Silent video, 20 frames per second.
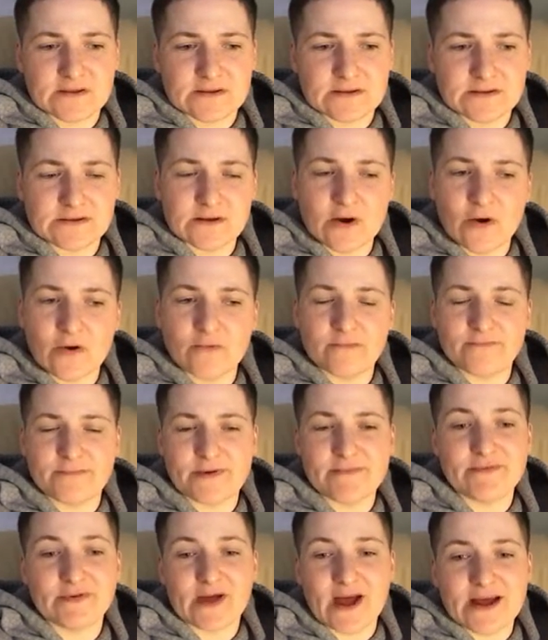so
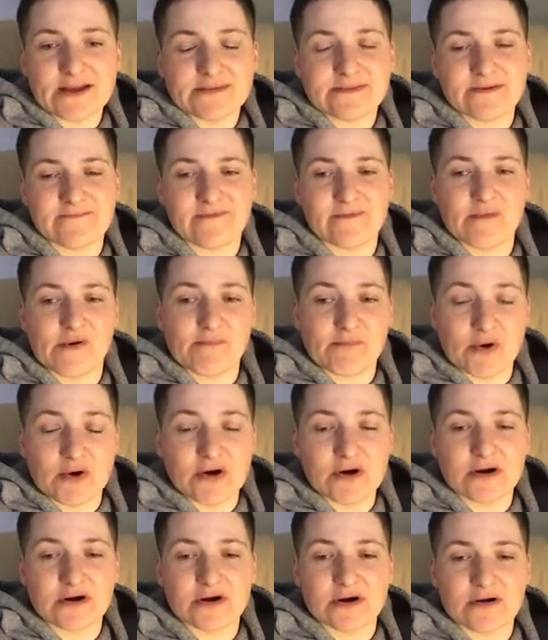people ask me if I'm a boy
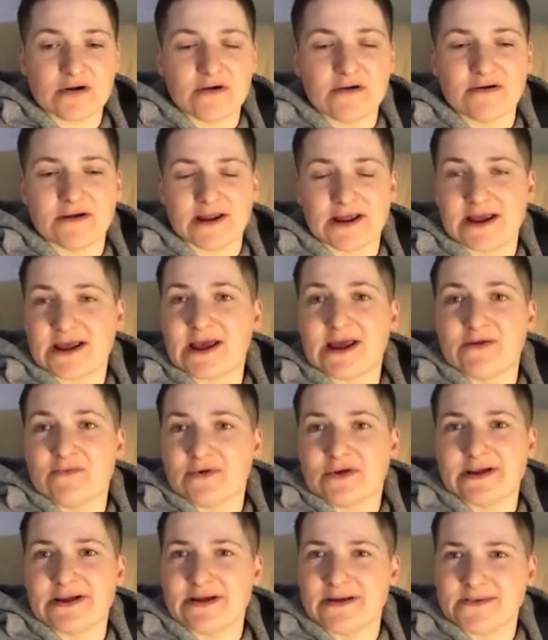or a girl, and I can't
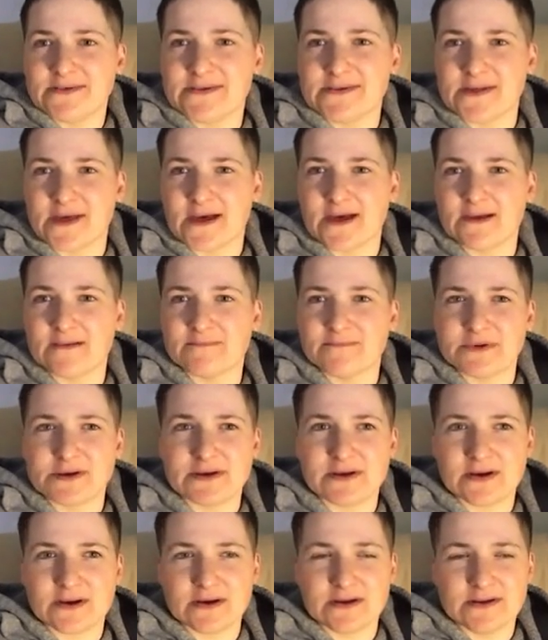really answer that
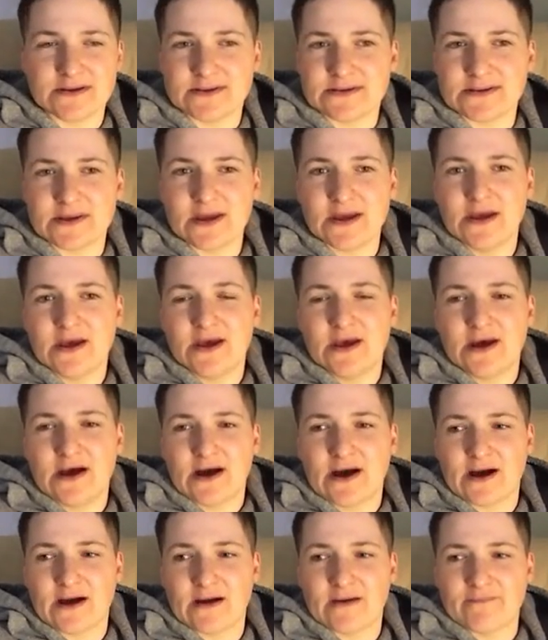because
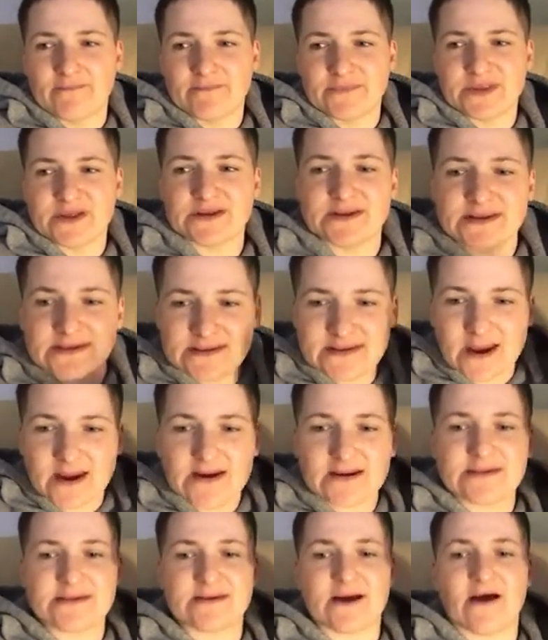um, the
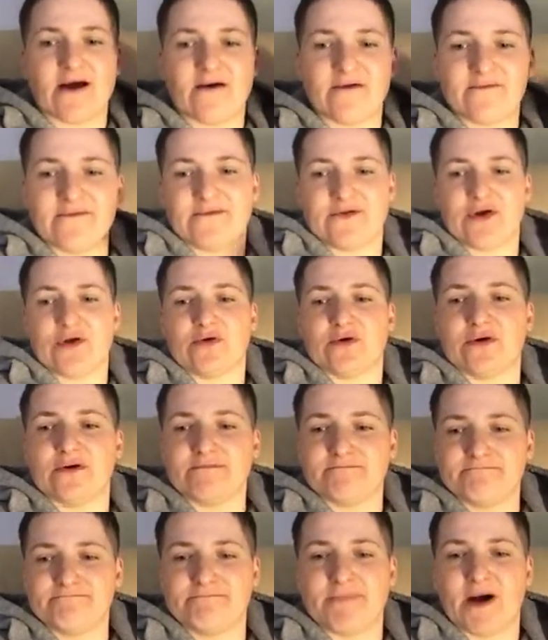sex of
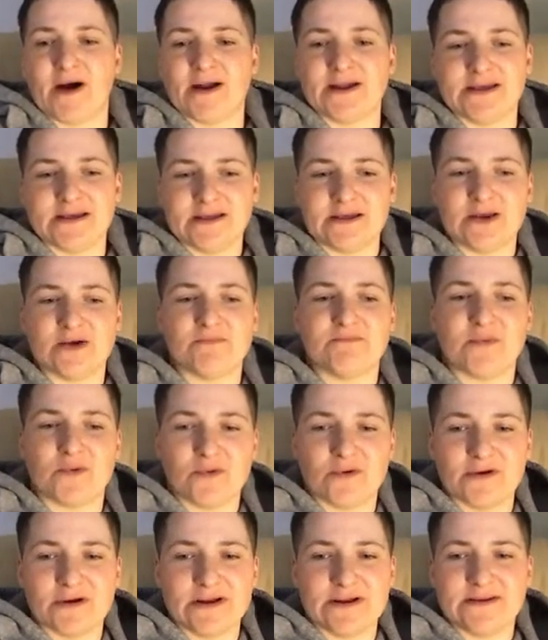your body that you're
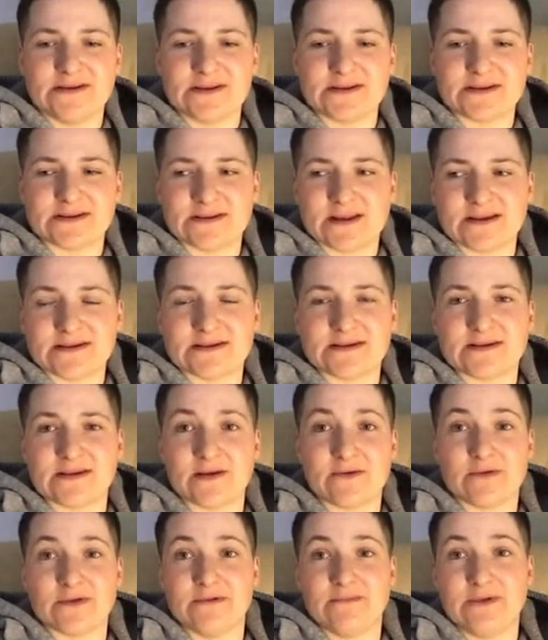born in doesn't
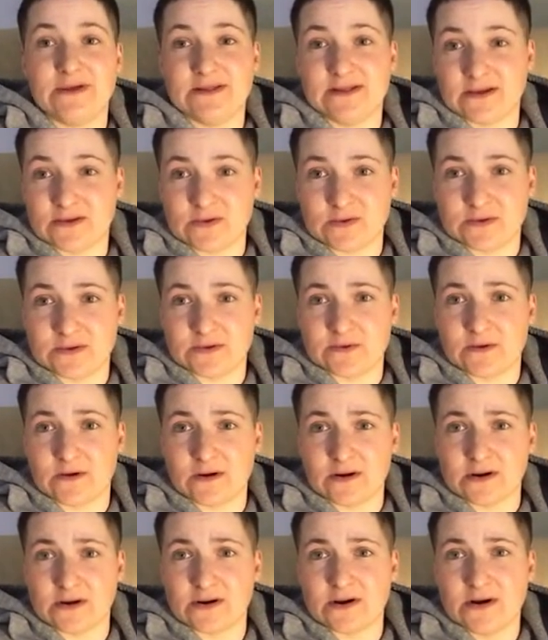necessarily mean that's what you
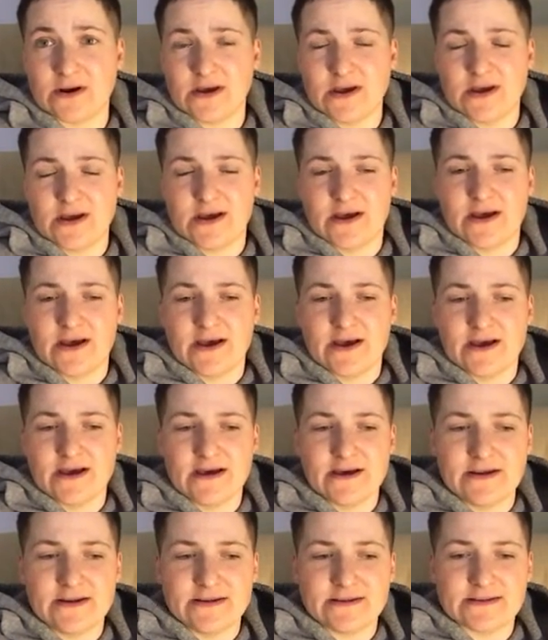are.
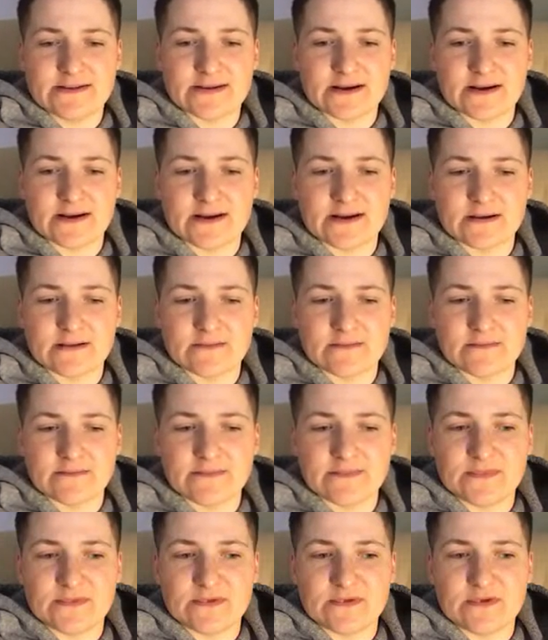And um,
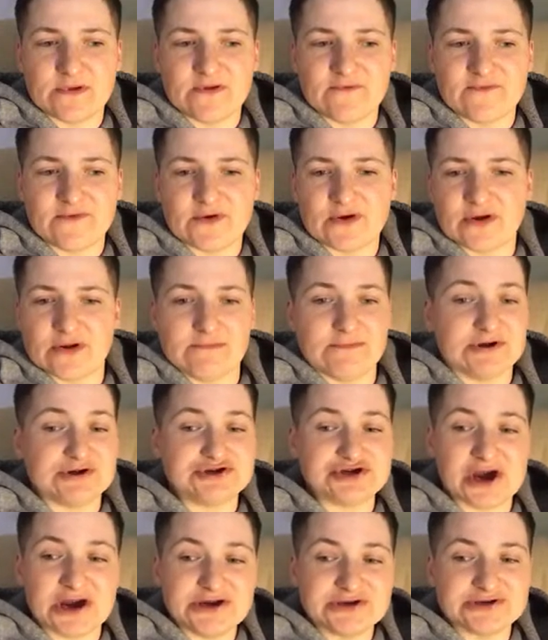if you're going to be
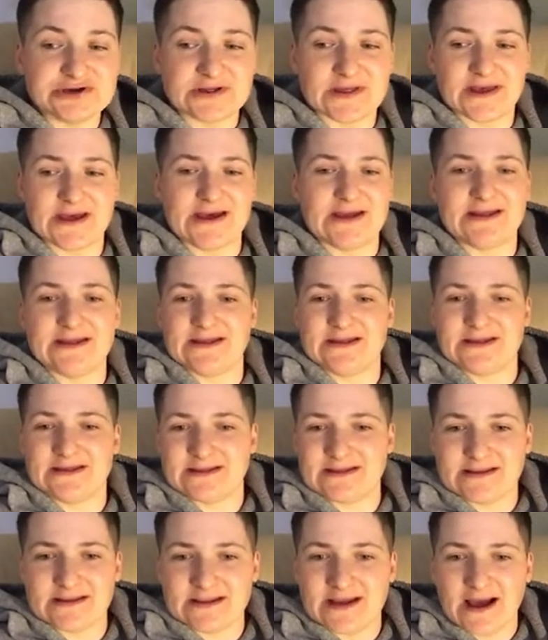changing that,
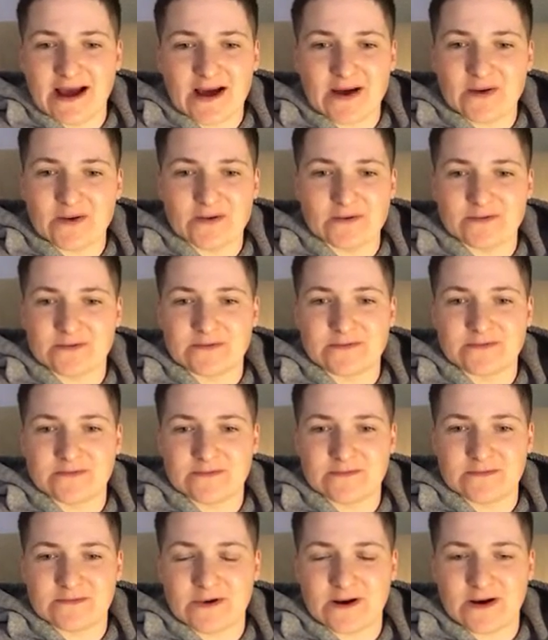then how,
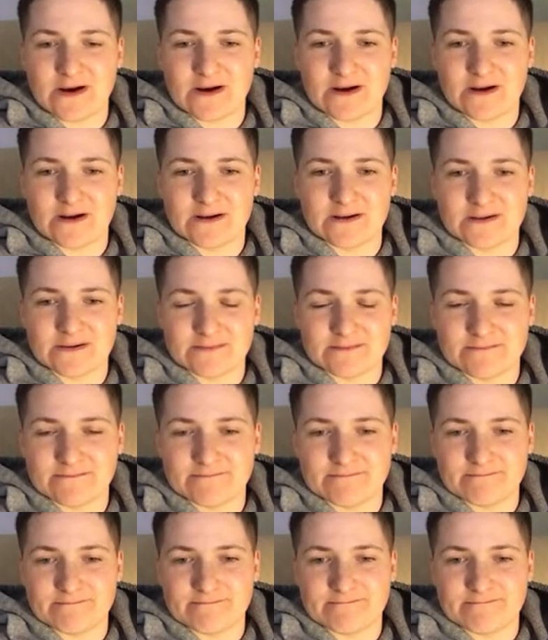um,